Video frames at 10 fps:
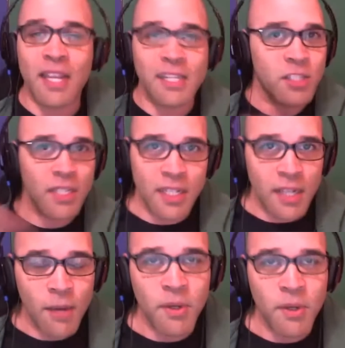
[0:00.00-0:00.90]
Like, she did
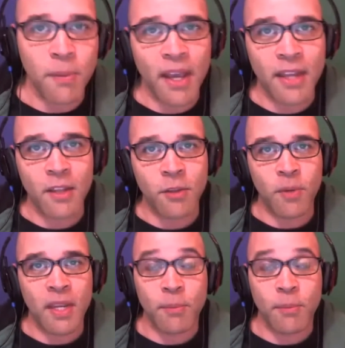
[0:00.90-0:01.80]
not want to buy another
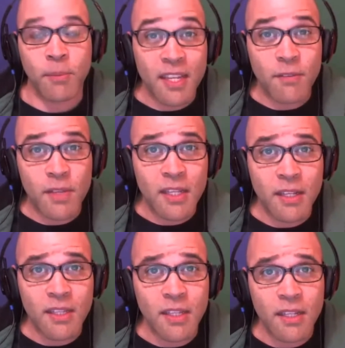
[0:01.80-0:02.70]
Wii. But even
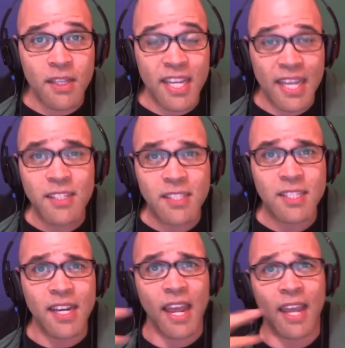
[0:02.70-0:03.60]
the kids
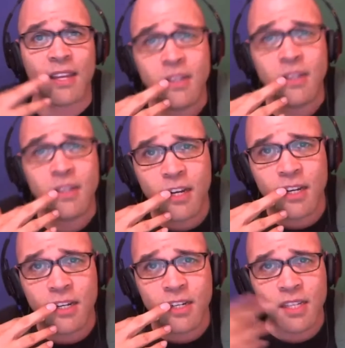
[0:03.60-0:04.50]
today,
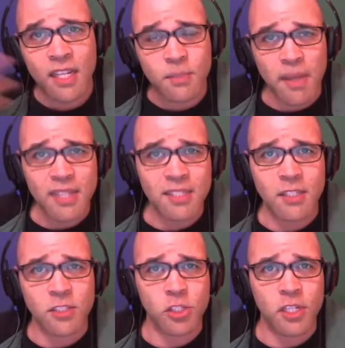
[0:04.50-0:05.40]
unless
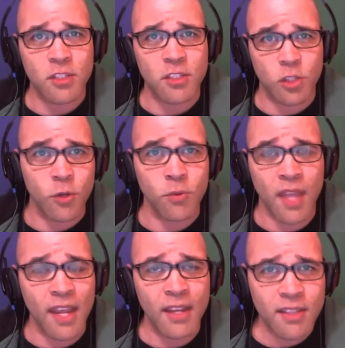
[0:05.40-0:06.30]
messaged to,
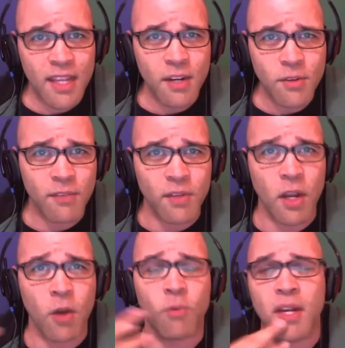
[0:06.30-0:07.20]
they don't even
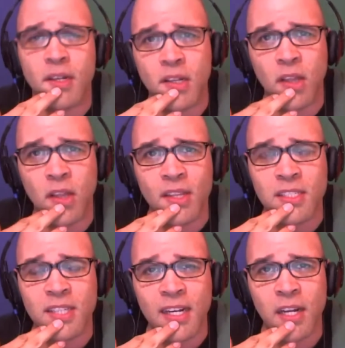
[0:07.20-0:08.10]
know what a lot of this
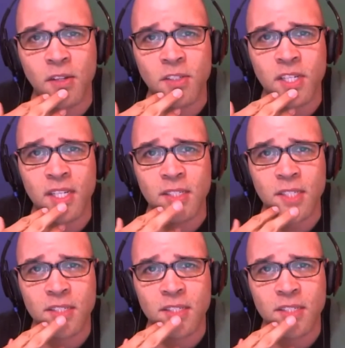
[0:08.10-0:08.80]
technology is.